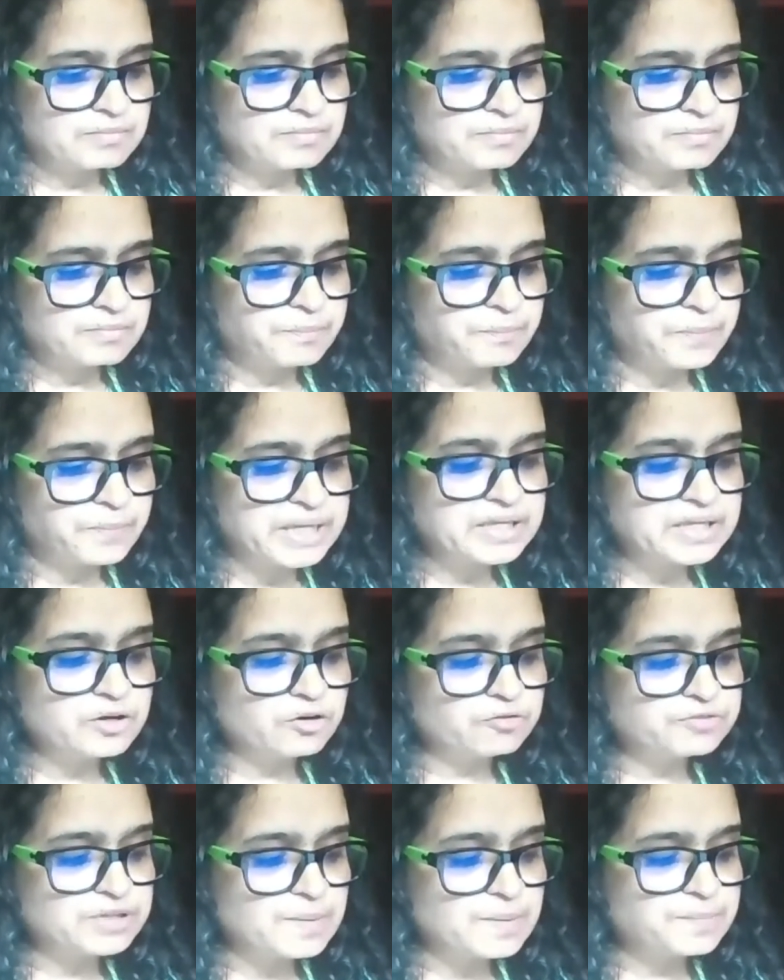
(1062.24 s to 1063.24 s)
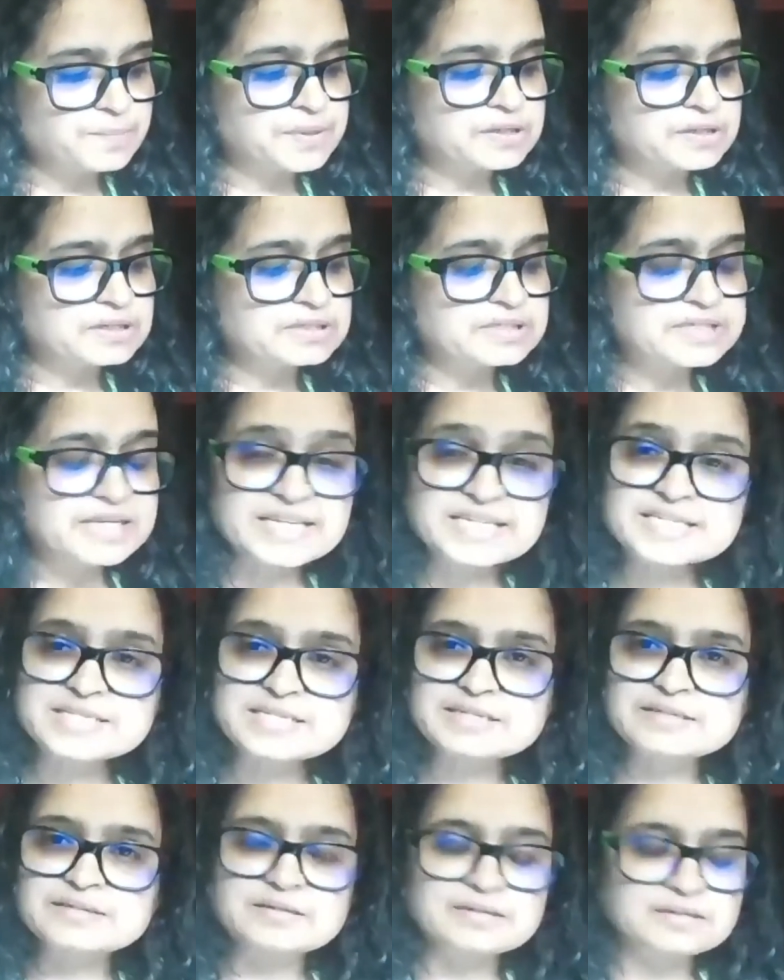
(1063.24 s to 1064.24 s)
Many of them
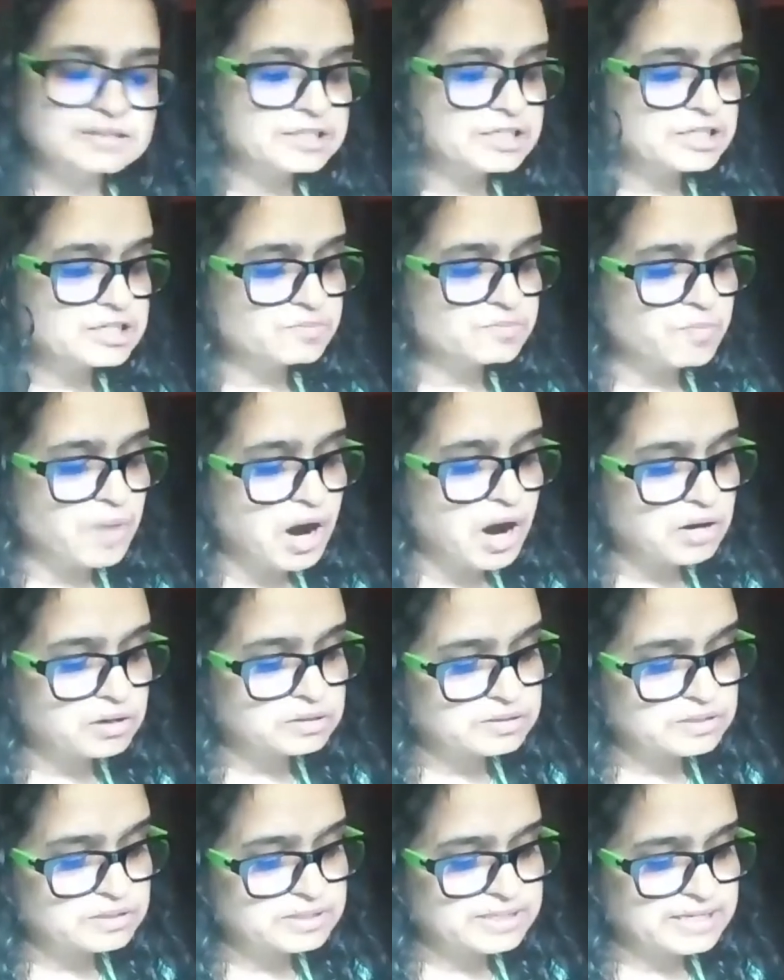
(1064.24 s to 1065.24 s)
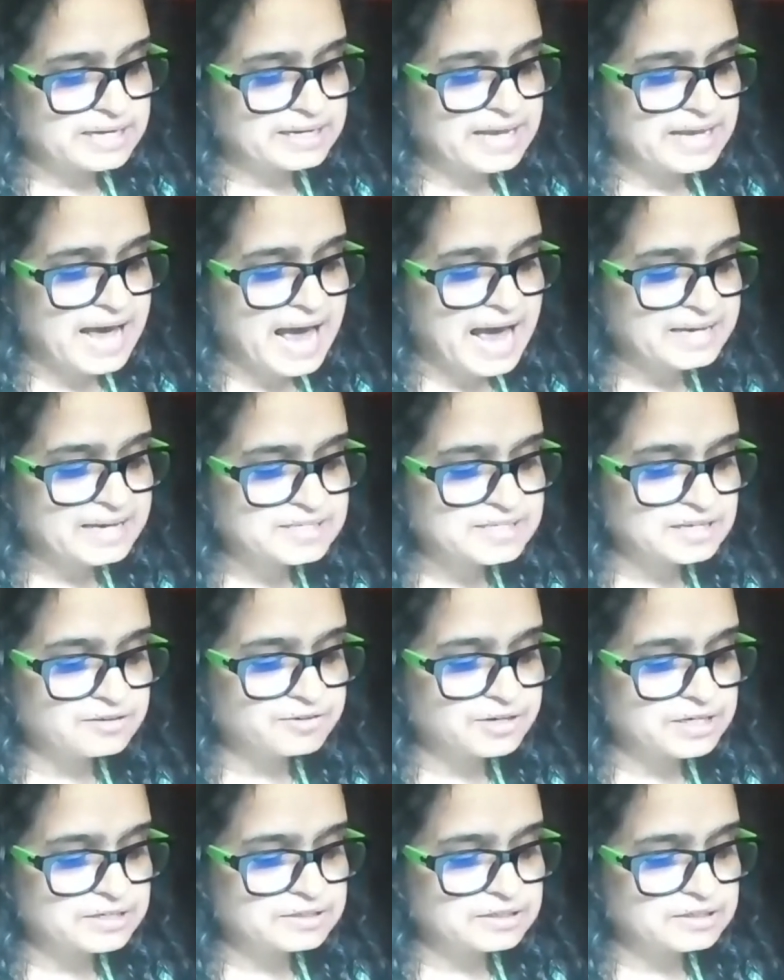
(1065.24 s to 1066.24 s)
contested these markers and
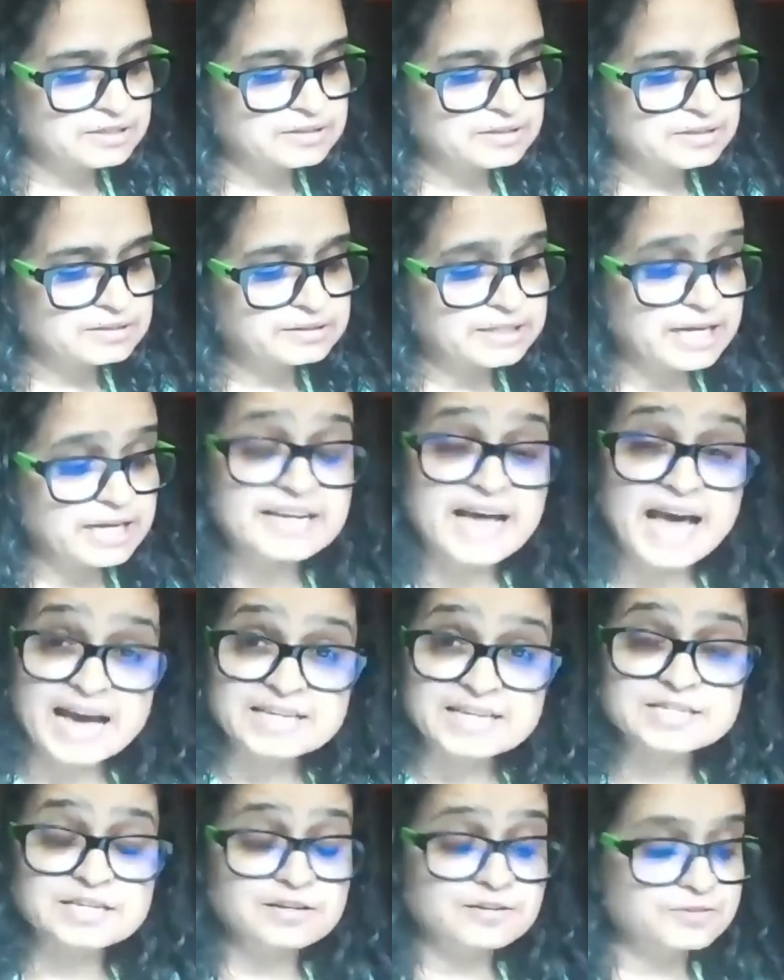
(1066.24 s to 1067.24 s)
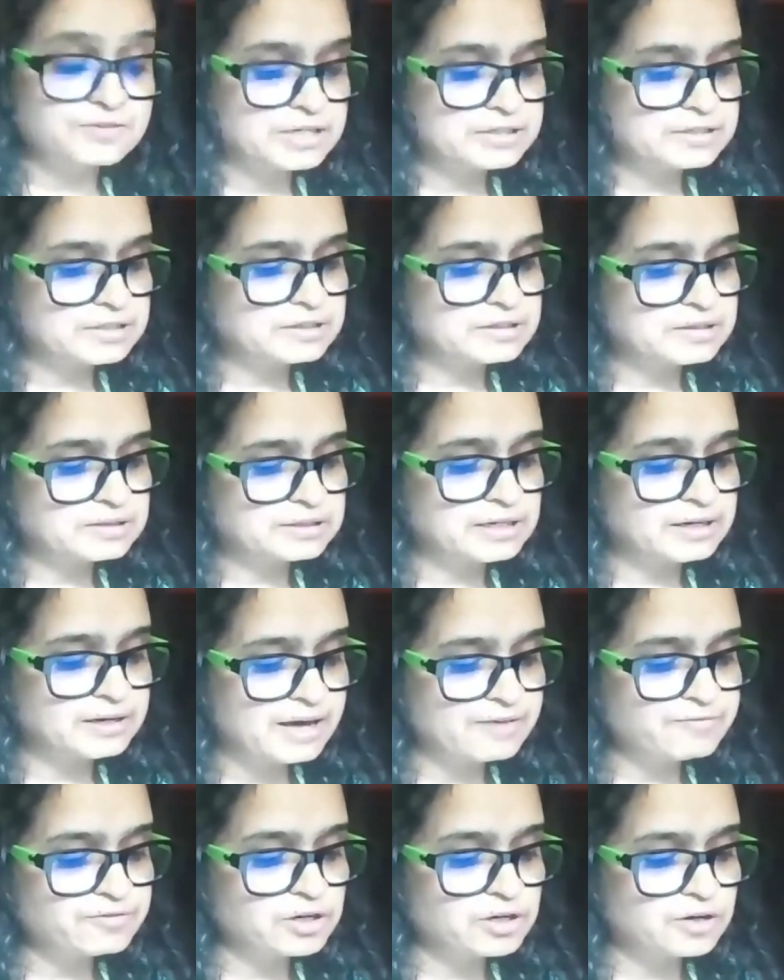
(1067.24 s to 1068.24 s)
accelerated the
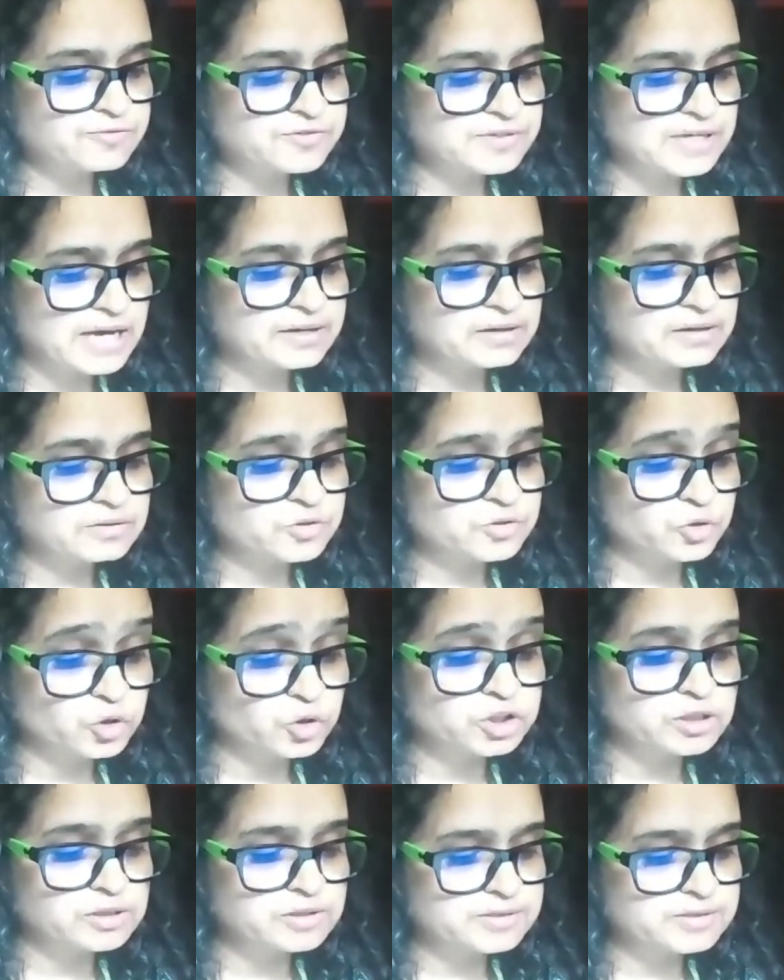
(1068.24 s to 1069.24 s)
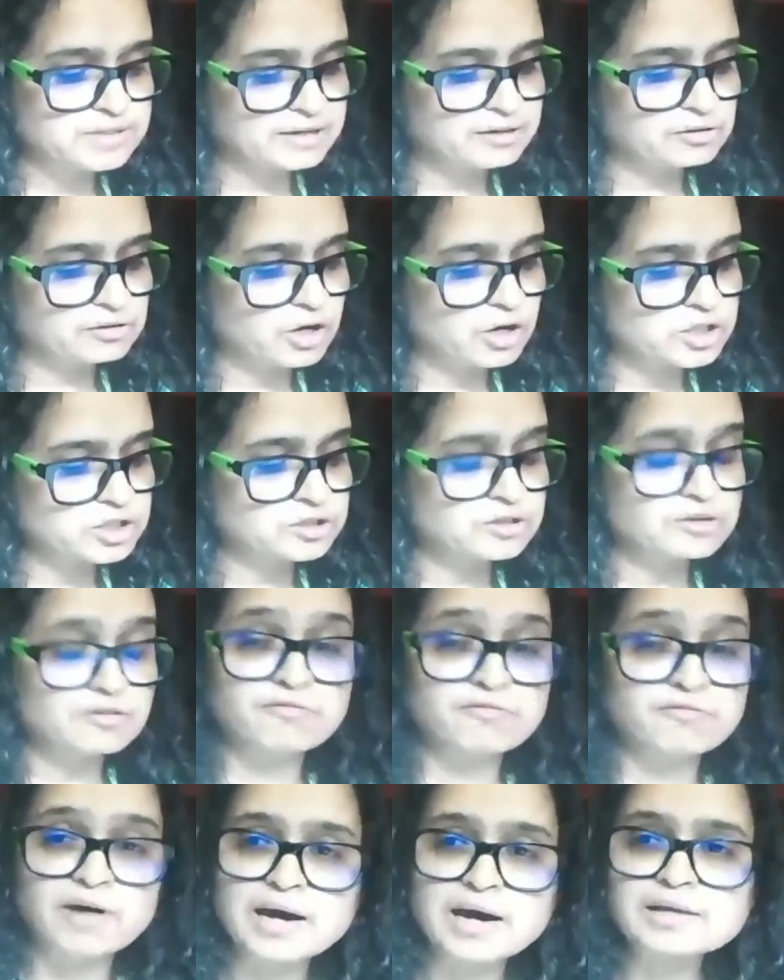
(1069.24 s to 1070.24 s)
level of social psychological
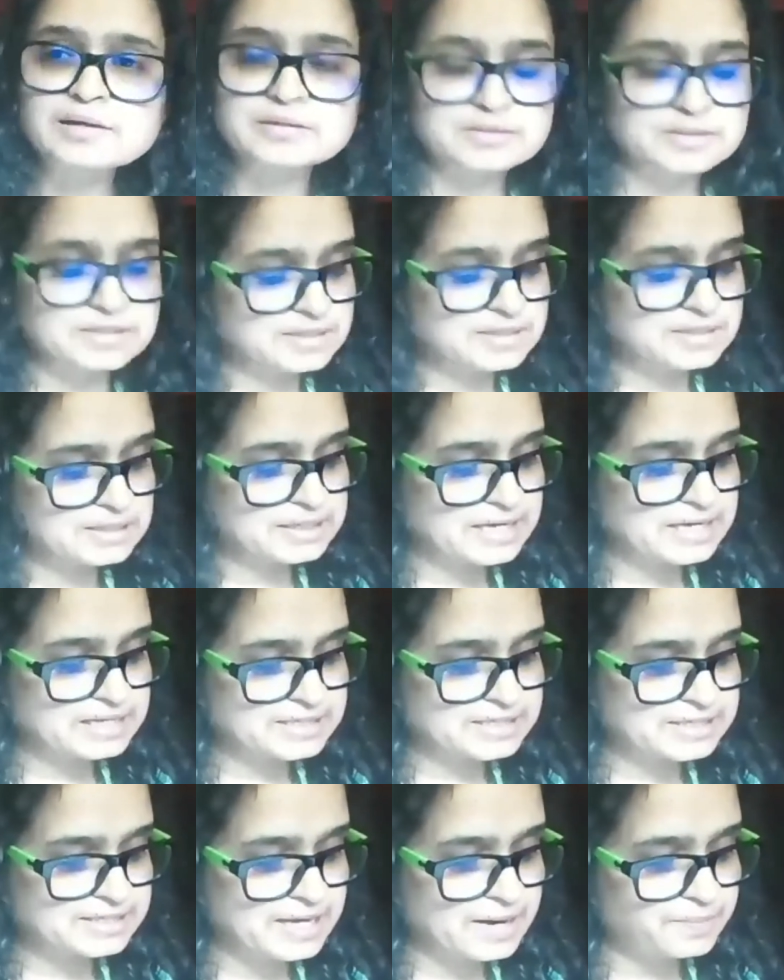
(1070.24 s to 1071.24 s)
violence against them.